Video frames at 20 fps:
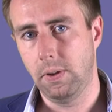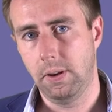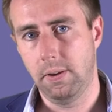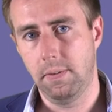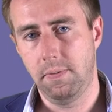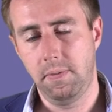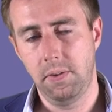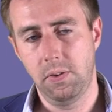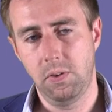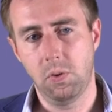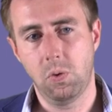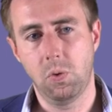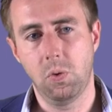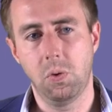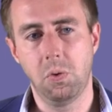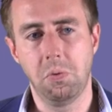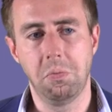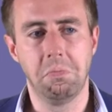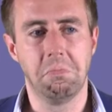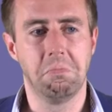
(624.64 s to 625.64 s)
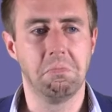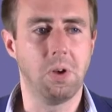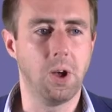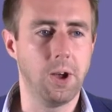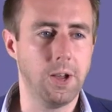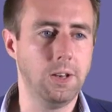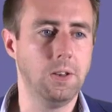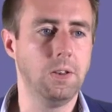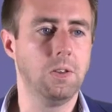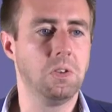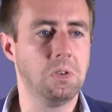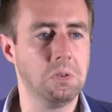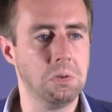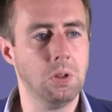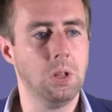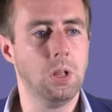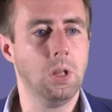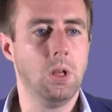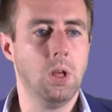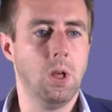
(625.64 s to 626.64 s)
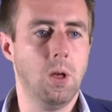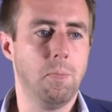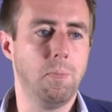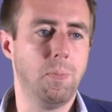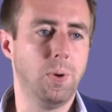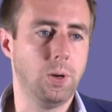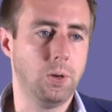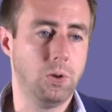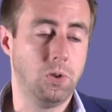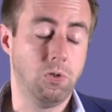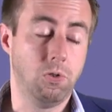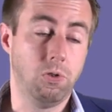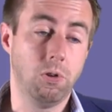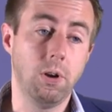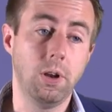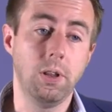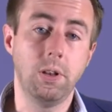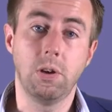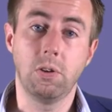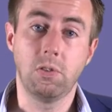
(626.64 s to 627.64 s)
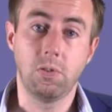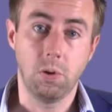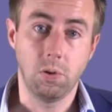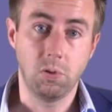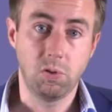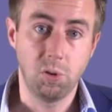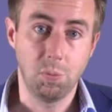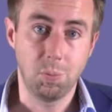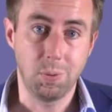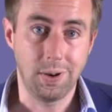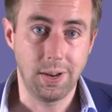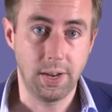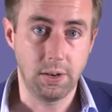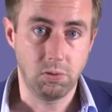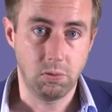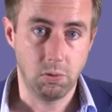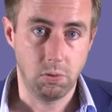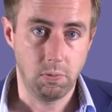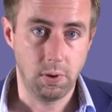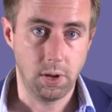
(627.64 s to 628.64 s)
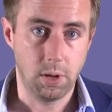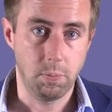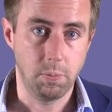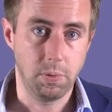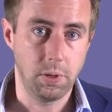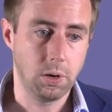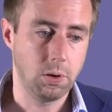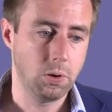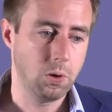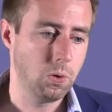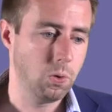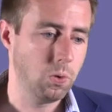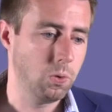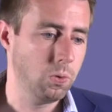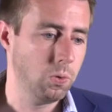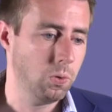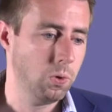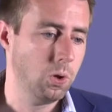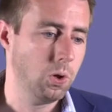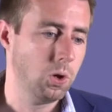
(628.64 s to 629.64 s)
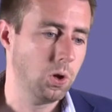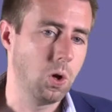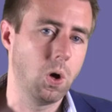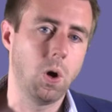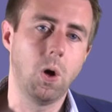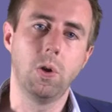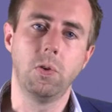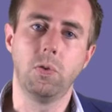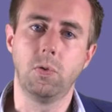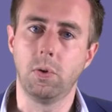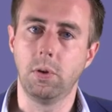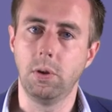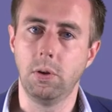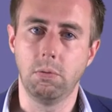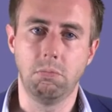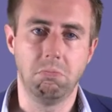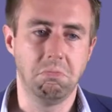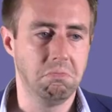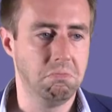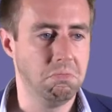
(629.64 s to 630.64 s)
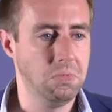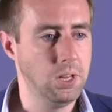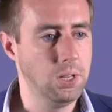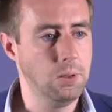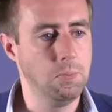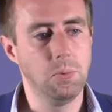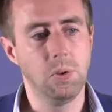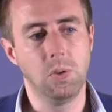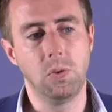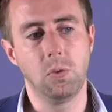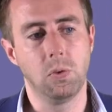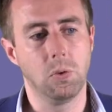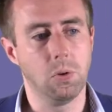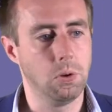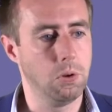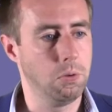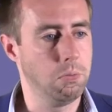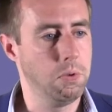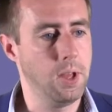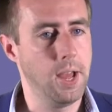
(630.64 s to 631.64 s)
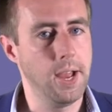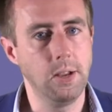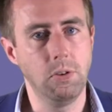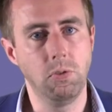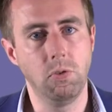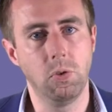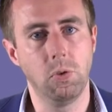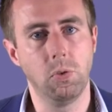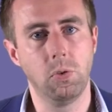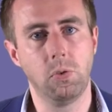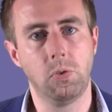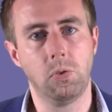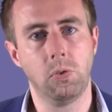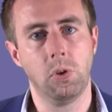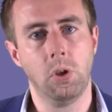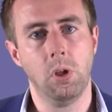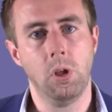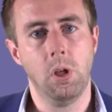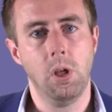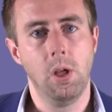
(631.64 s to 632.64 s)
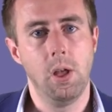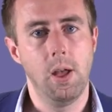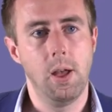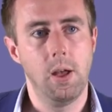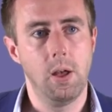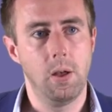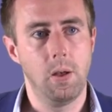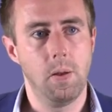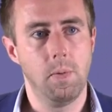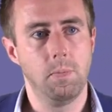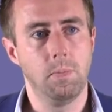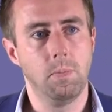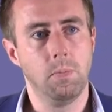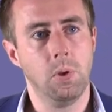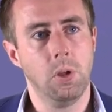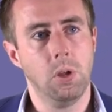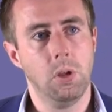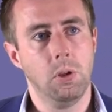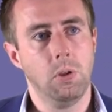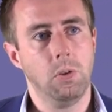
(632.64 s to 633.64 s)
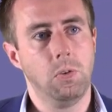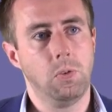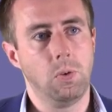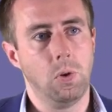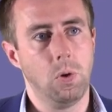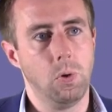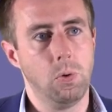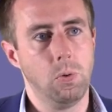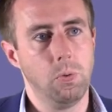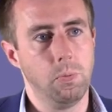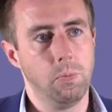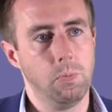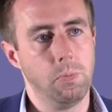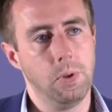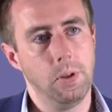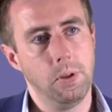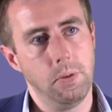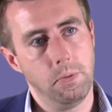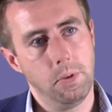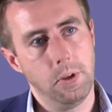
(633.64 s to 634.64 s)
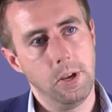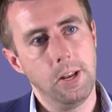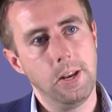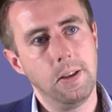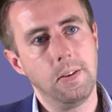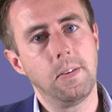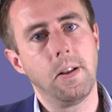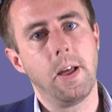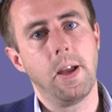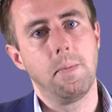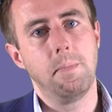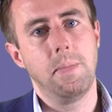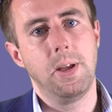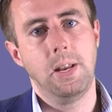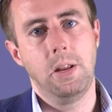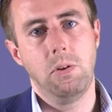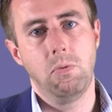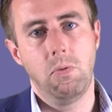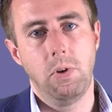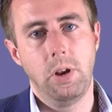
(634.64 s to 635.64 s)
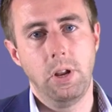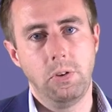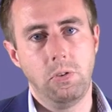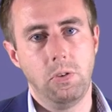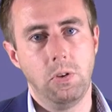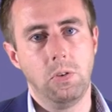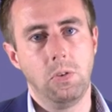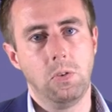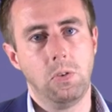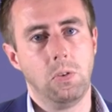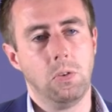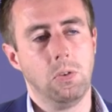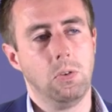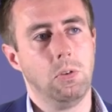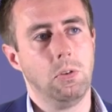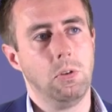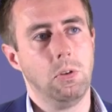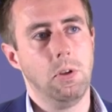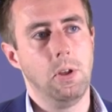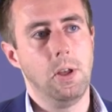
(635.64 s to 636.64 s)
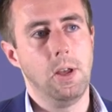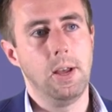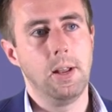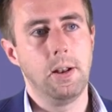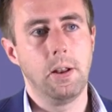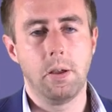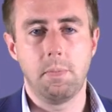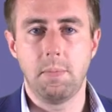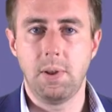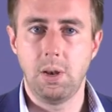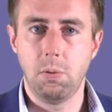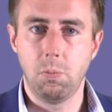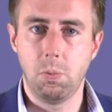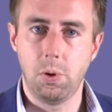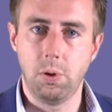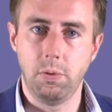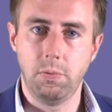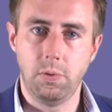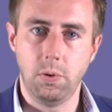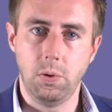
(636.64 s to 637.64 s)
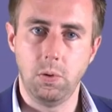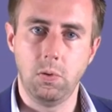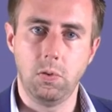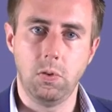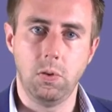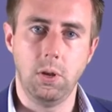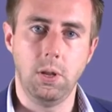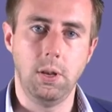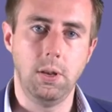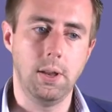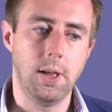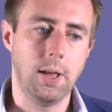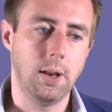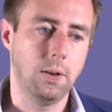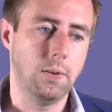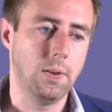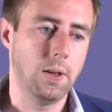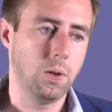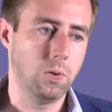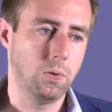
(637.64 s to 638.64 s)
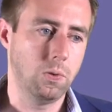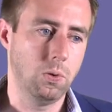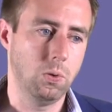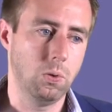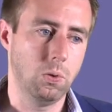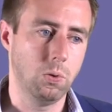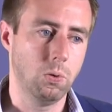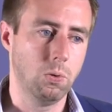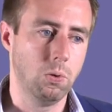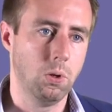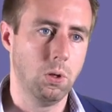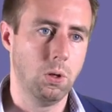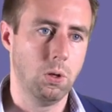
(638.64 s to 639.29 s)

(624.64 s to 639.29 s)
on the physical, minds, but surely there's no supernatural realm. There are no gods or your demons or angels. So it is like many religions and like many worldviews in that it tells you